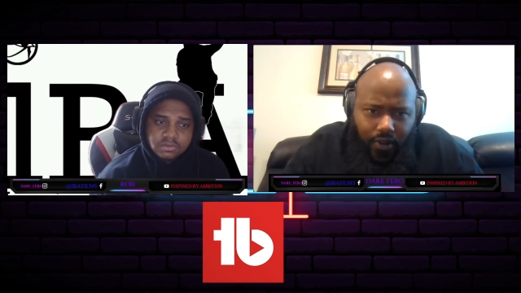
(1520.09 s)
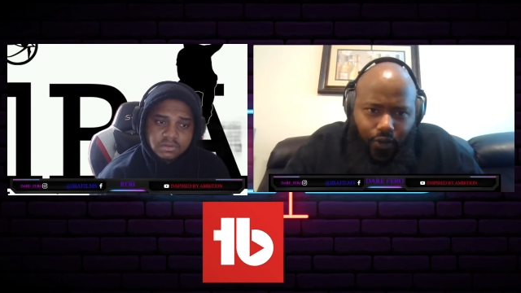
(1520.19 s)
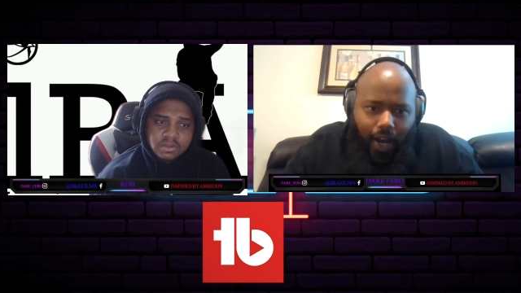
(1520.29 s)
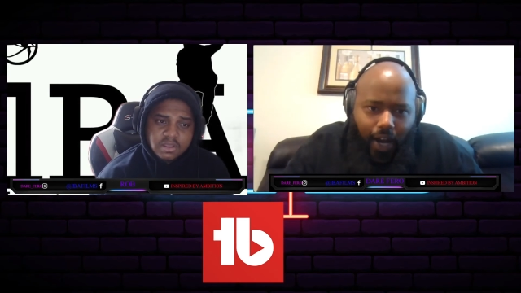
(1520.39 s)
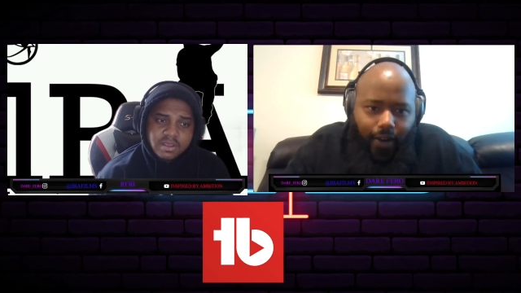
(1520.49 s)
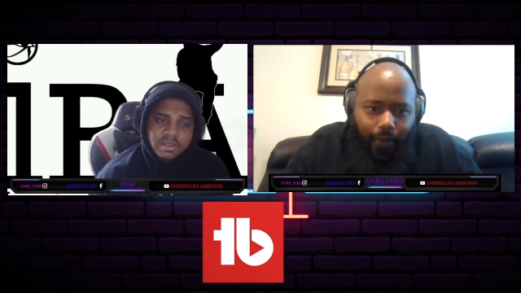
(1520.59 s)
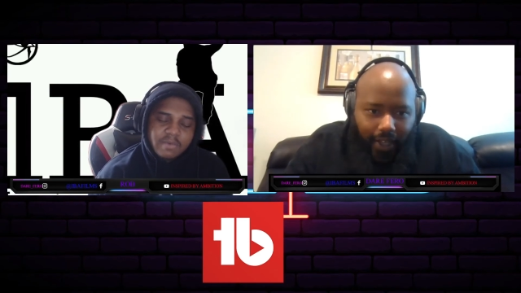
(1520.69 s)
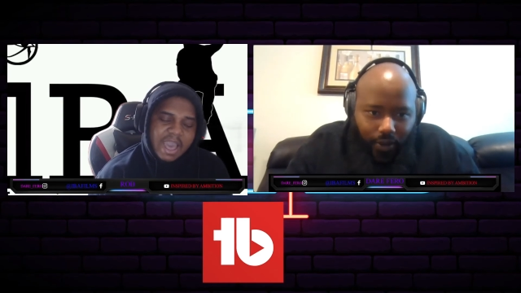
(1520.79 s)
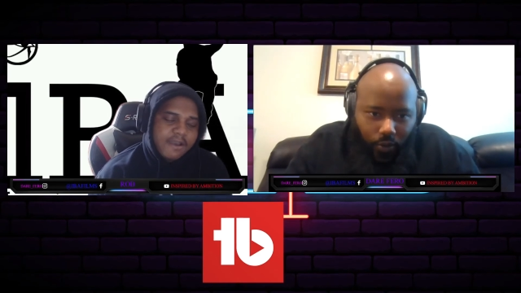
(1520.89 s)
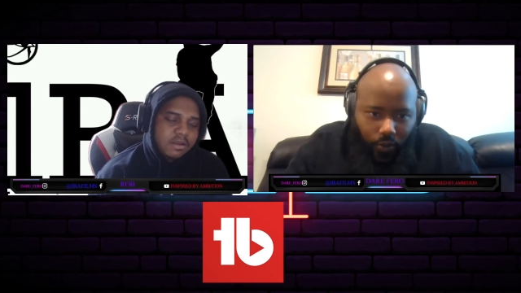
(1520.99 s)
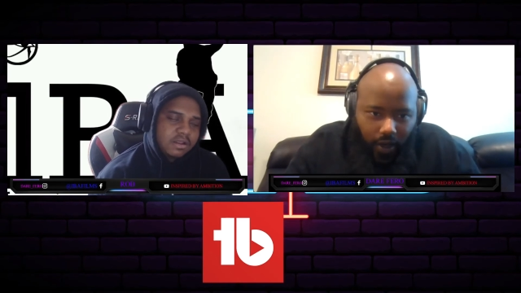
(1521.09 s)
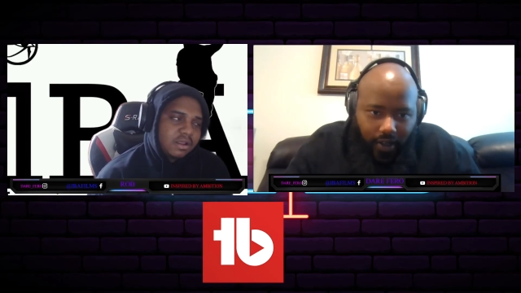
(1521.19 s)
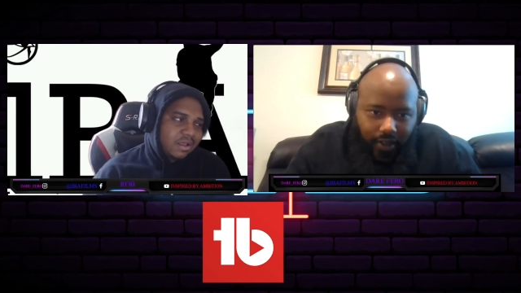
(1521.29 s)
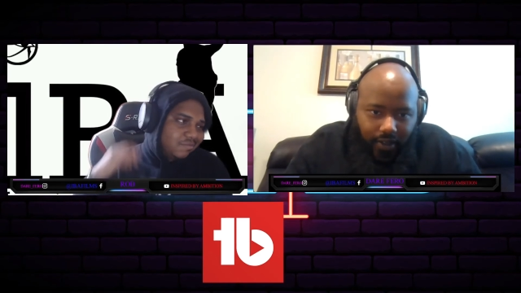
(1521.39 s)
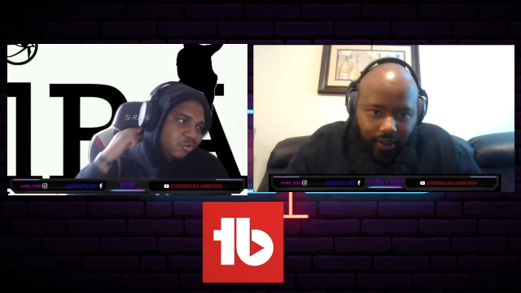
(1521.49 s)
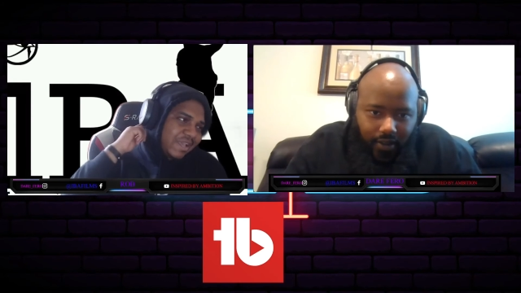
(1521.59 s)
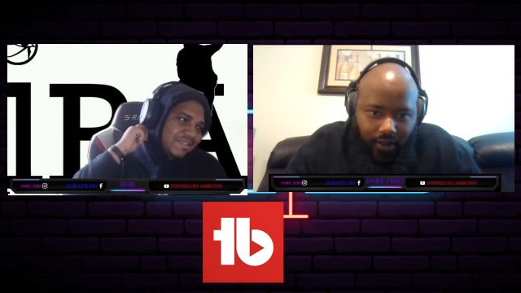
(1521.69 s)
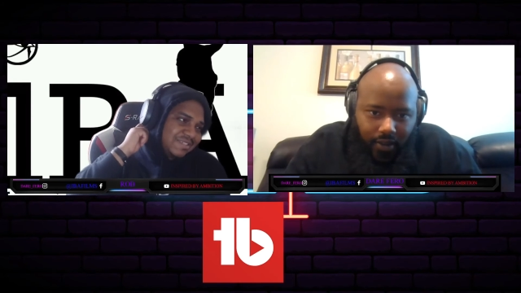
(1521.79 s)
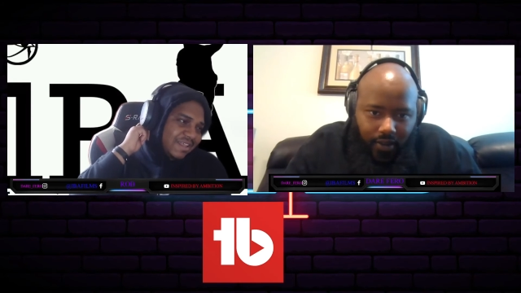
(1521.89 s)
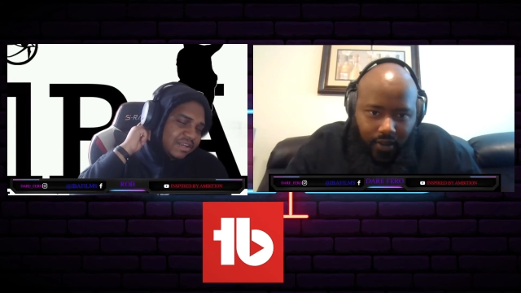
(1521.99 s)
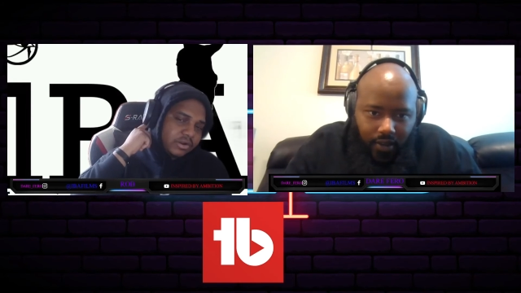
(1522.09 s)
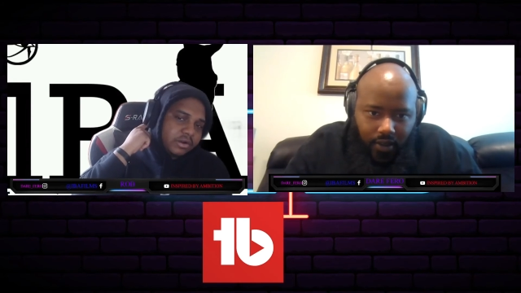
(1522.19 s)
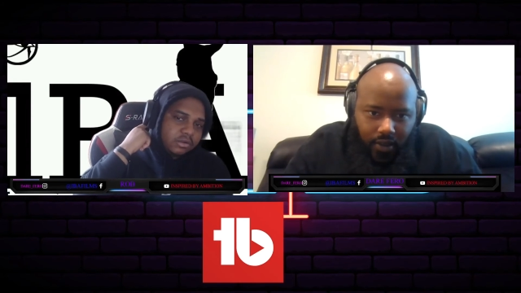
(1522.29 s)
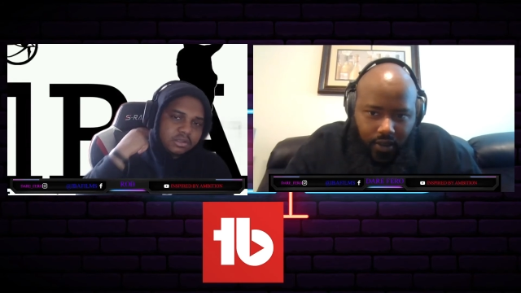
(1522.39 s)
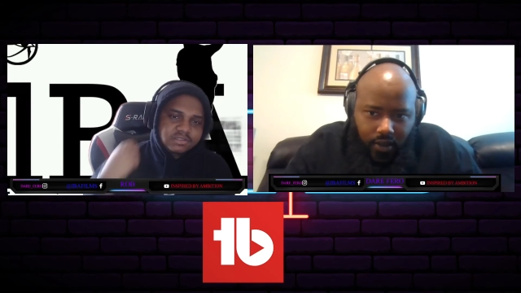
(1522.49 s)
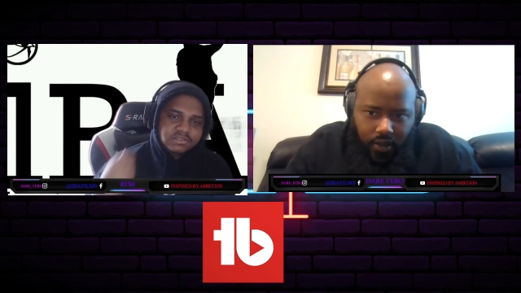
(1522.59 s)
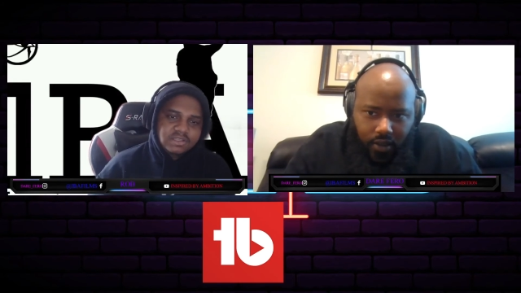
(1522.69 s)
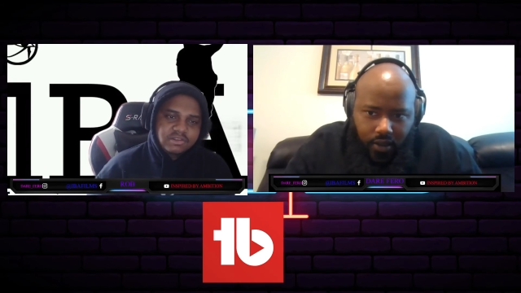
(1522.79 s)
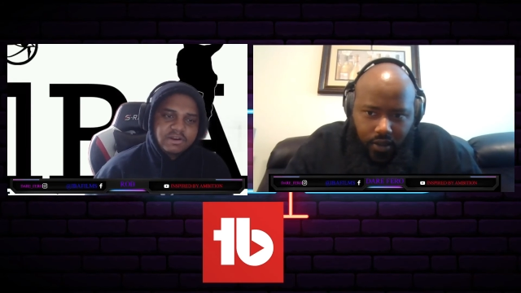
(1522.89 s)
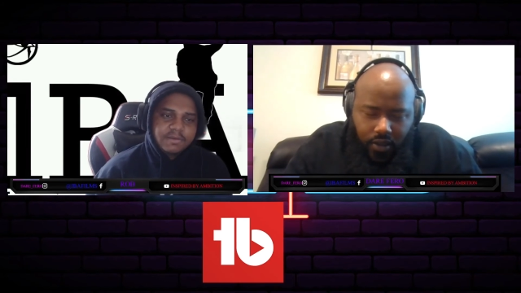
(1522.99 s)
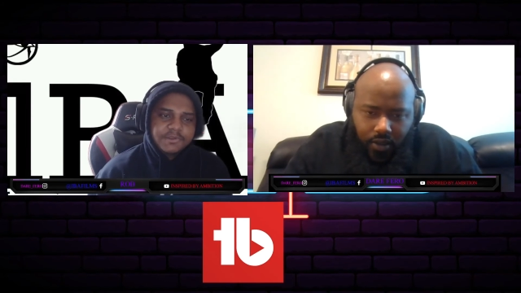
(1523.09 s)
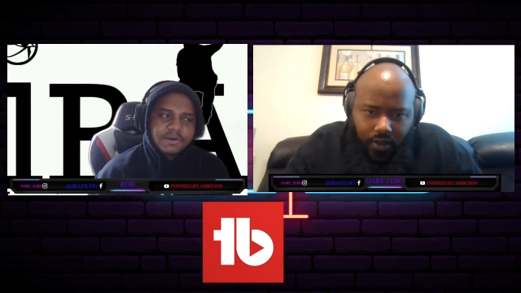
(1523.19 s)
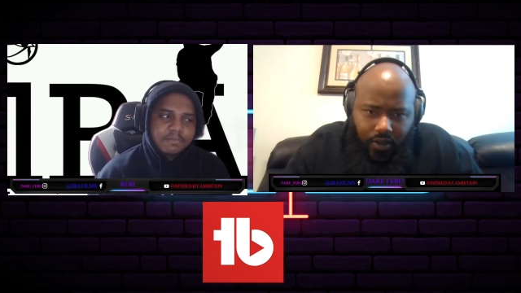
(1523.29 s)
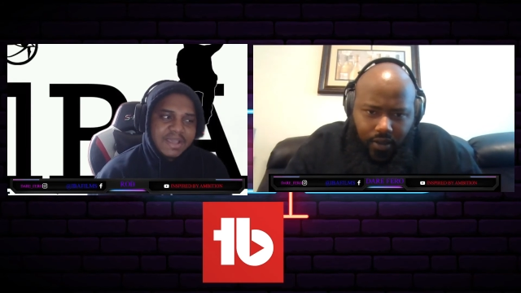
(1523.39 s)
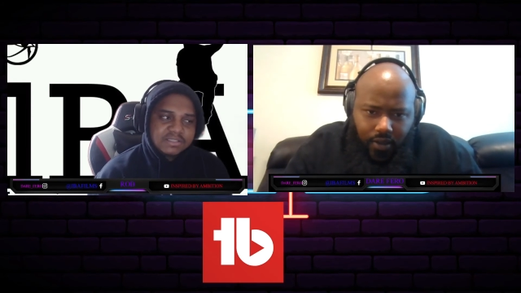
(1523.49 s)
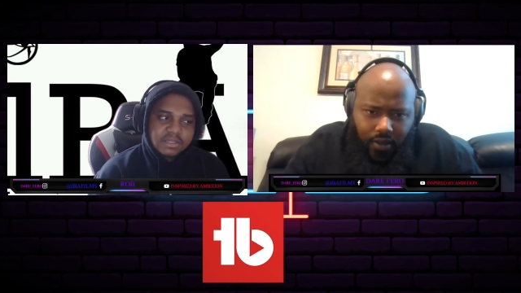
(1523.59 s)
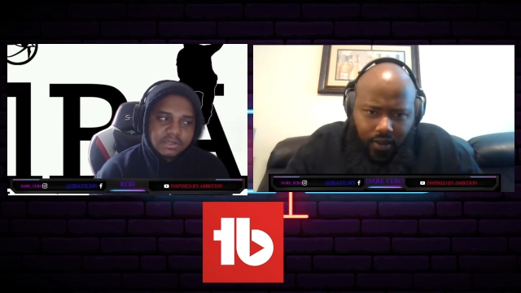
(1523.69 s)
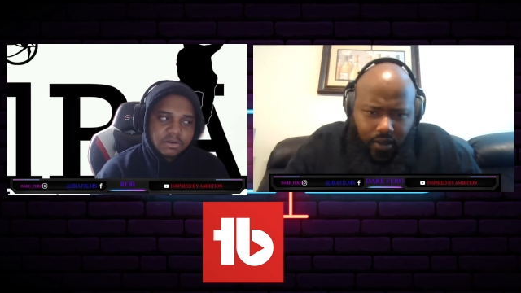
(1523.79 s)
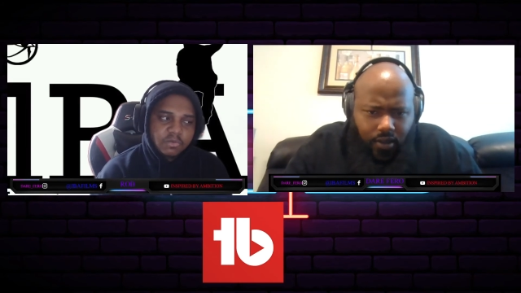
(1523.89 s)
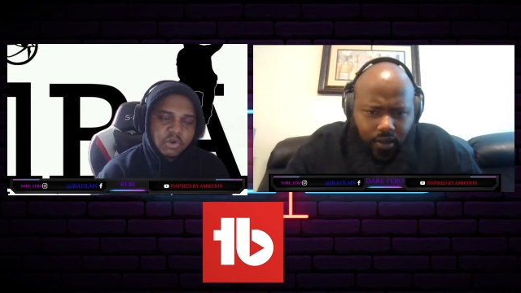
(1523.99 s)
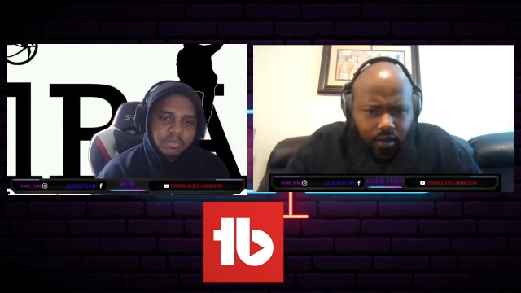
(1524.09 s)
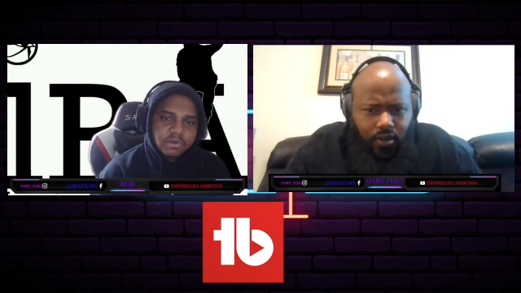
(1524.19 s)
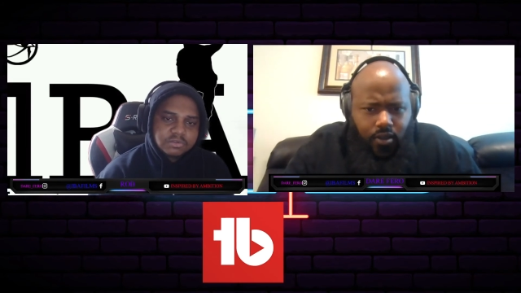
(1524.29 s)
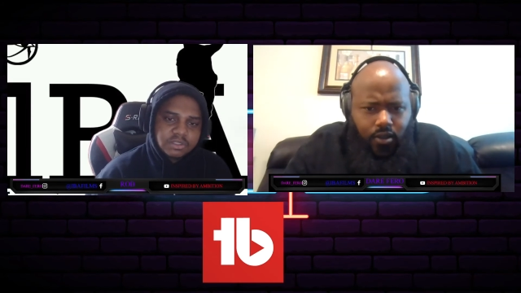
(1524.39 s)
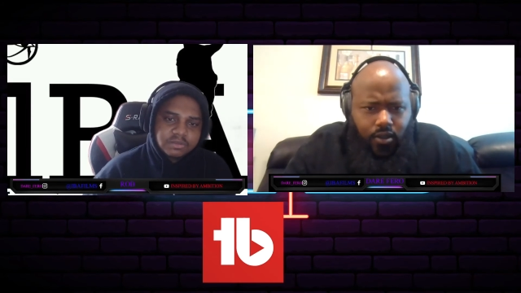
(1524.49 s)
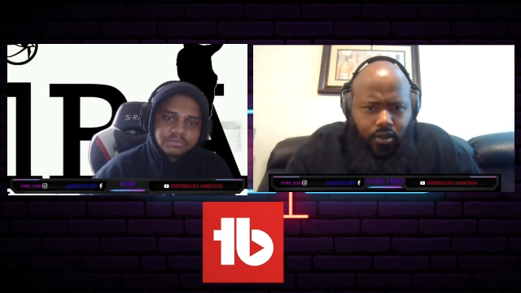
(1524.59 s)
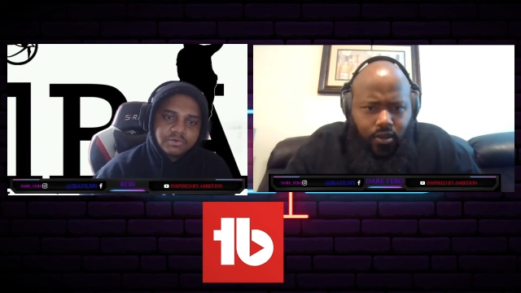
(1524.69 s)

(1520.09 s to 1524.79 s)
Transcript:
Speaker 1: You gotta make him work. You can't say that, Darren, because they're not passing that nigga the ball to post up,